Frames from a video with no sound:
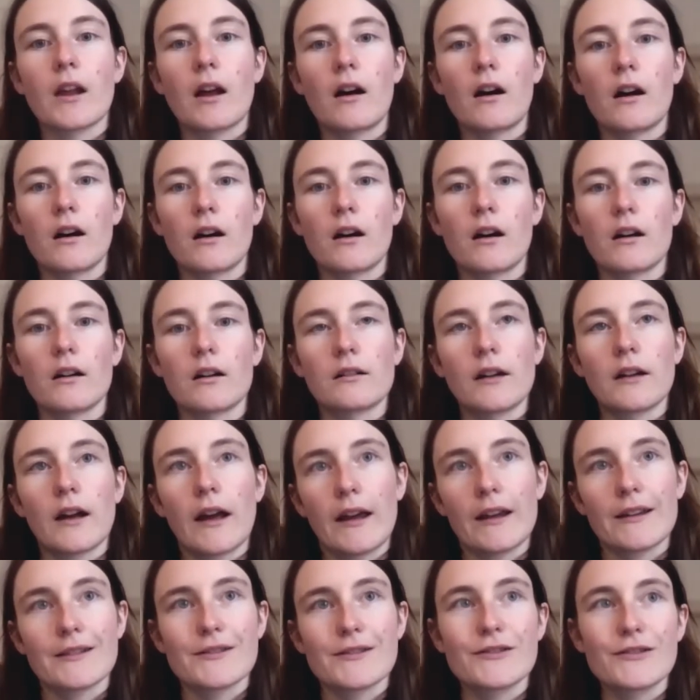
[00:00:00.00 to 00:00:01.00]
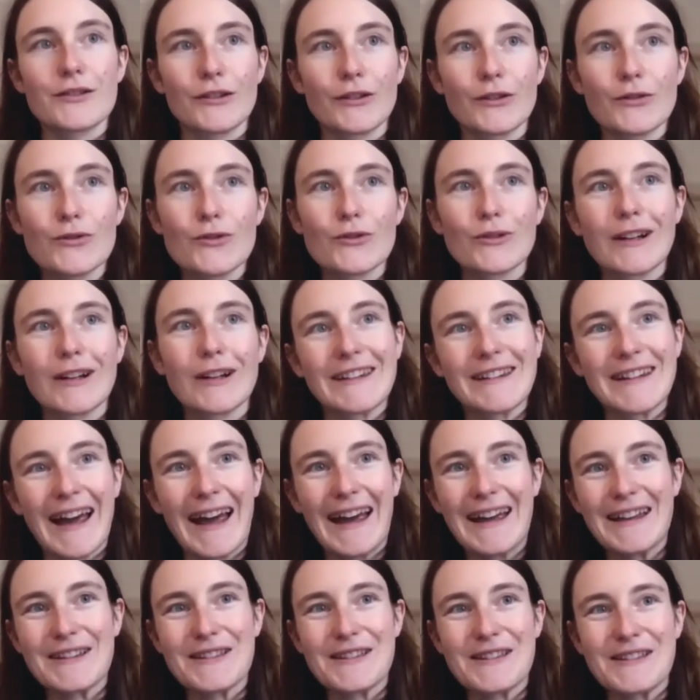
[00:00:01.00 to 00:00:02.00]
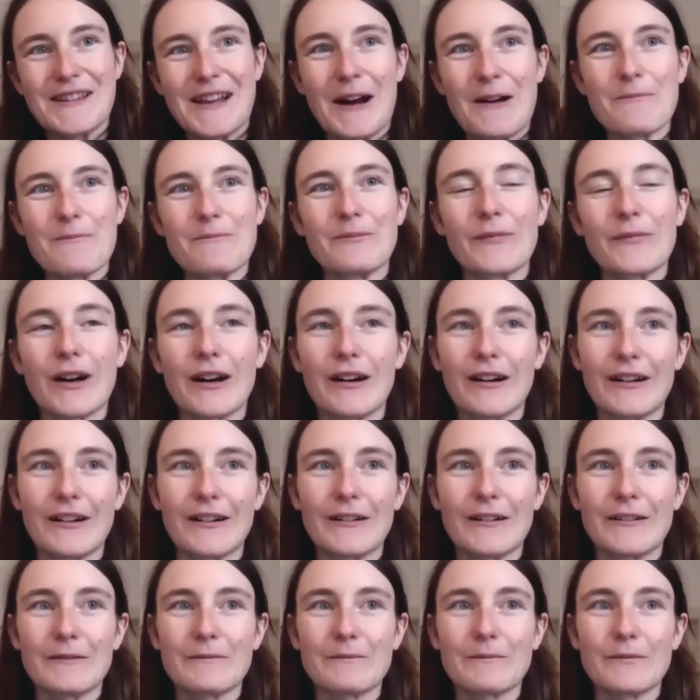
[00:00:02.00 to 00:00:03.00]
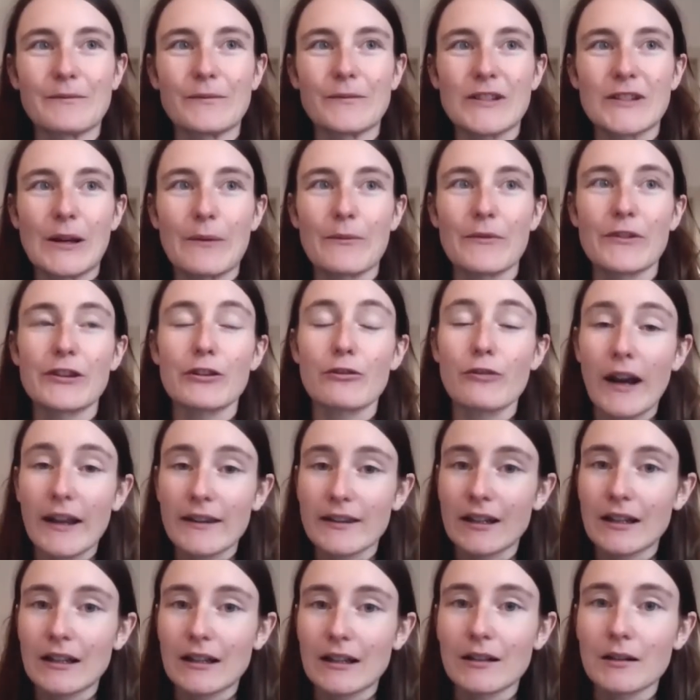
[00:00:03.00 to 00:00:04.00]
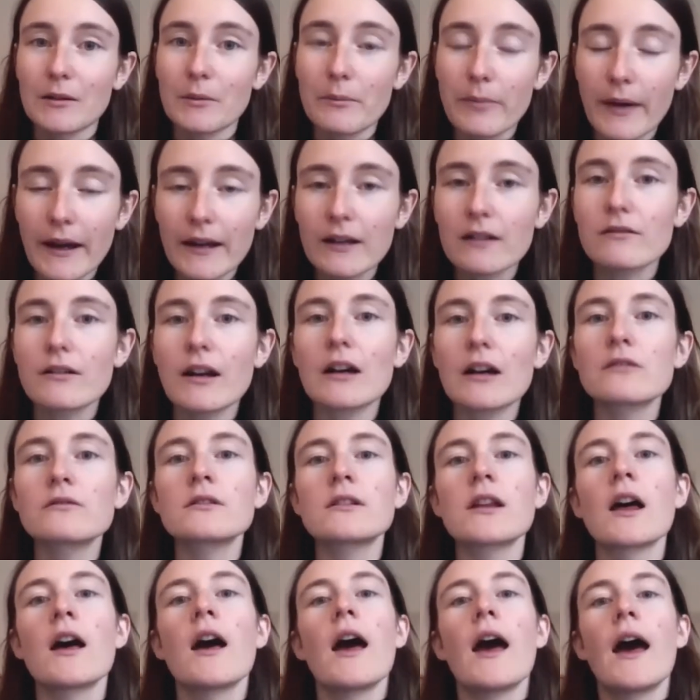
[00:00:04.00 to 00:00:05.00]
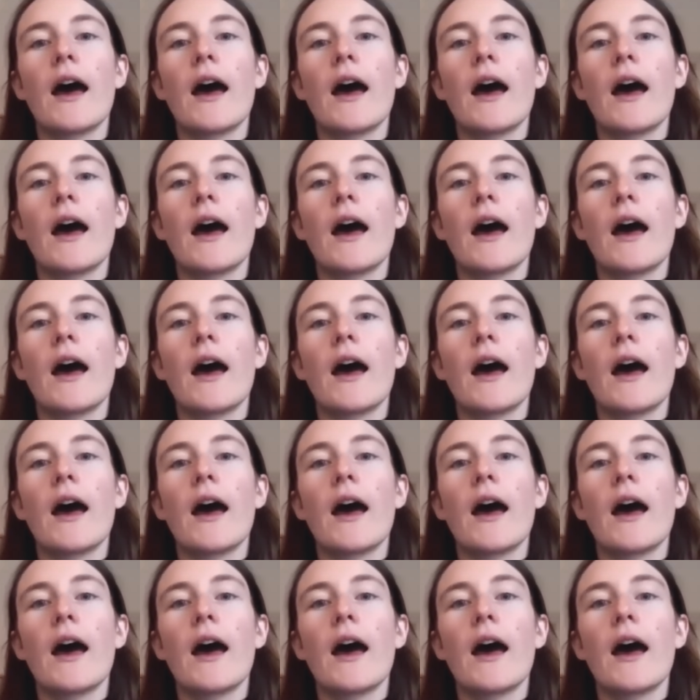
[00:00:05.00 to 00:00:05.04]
Uh, as usually, it has some um, some theoretical background